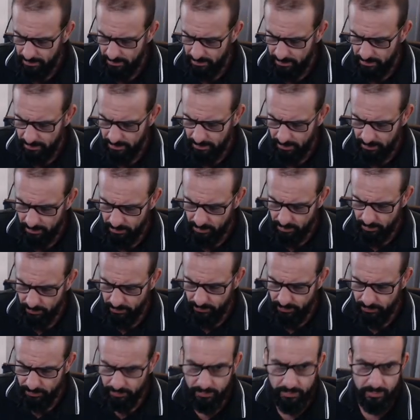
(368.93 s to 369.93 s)
also
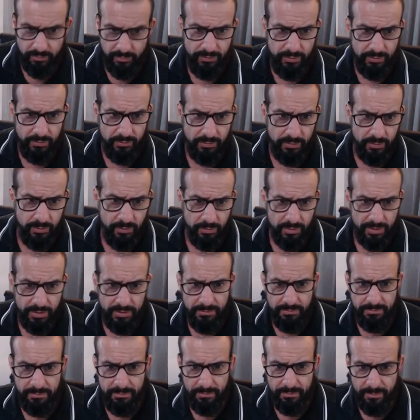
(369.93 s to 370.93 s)
from
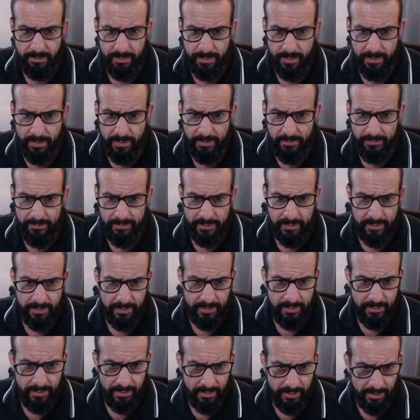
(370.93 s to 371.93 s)
token.
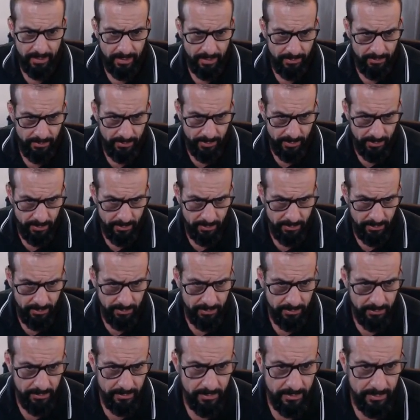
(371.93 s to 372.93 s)
I will
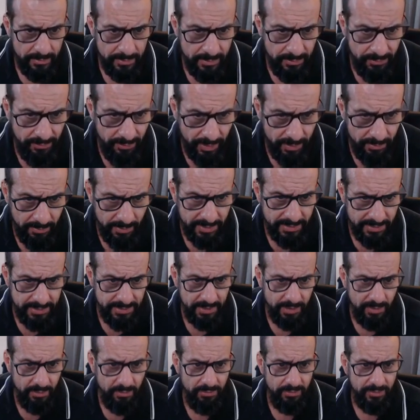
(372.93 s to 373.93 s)
define
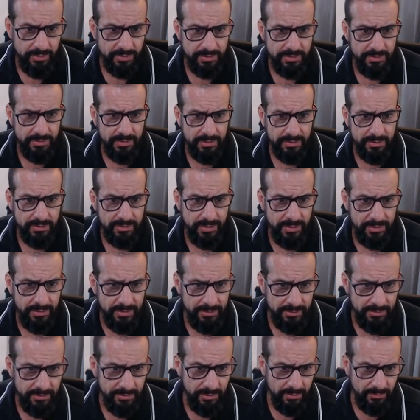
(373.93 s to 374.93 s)
myself as the
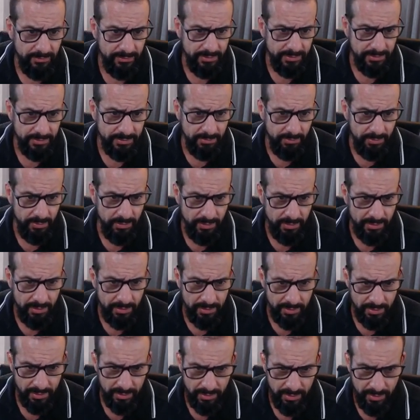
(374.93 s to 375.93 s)
tenant of this book.
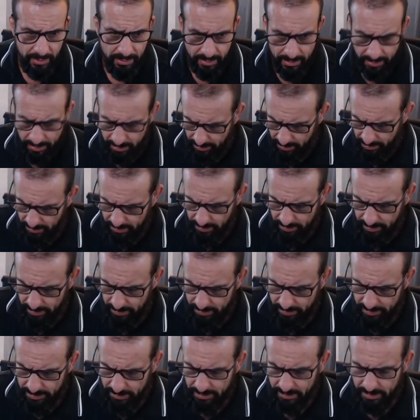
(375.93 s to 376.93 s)

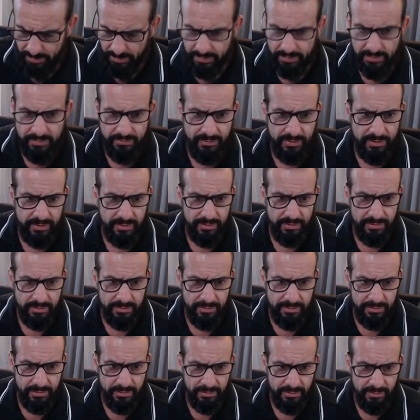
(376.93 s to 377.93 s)
Let's say it's
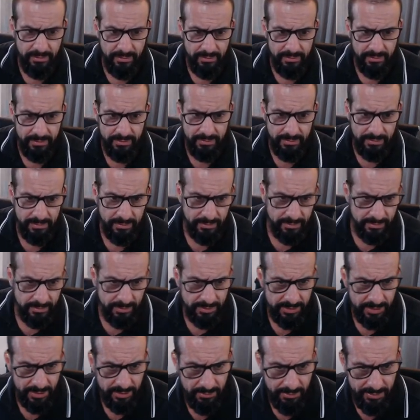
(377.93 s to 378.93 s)
fantasy, the
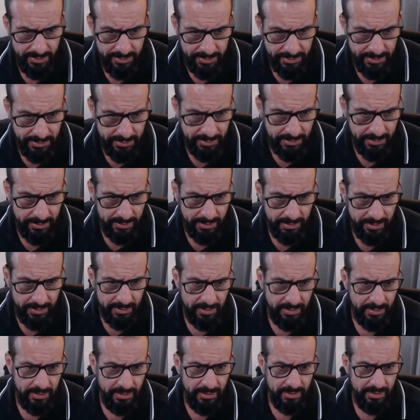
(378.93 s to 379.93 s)
genres.
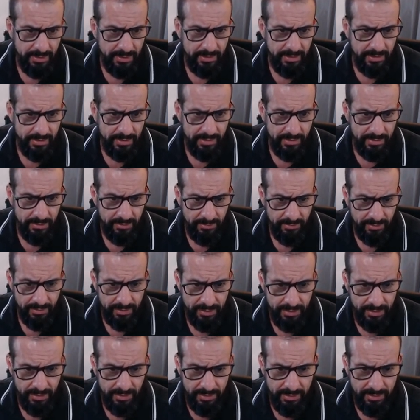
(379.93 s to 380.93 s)

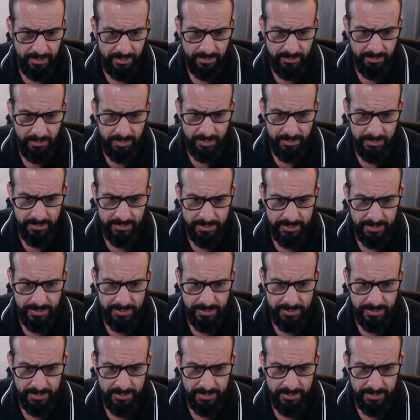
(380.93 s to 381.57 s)
Okay, the publication